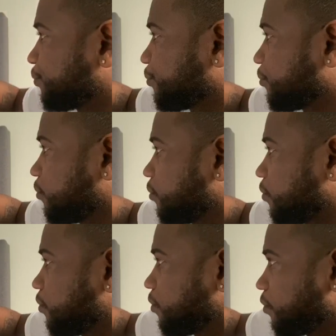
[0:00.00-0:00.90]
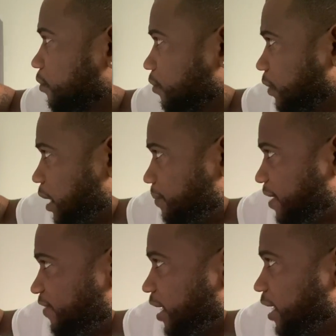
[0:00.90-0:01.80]
Shape in there. We
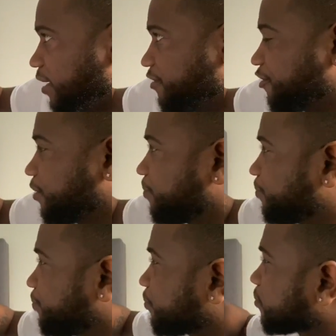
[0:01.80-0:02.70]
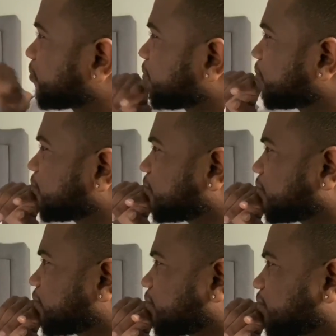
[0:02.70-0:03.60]
have Vile Serpent and
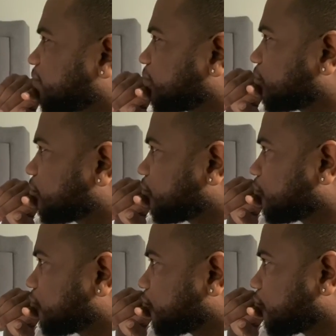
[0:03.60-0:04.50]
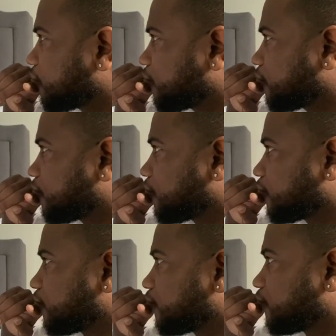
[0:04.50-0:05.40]
Betrayal.
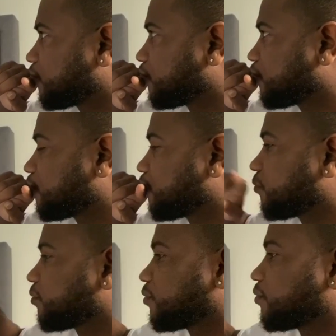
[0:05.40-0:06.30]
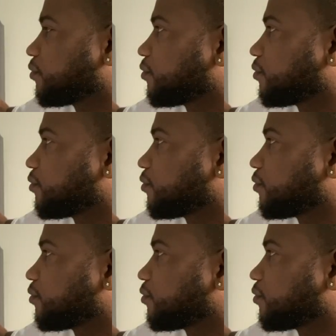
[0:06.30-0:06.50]
Now, Vile Serpent is a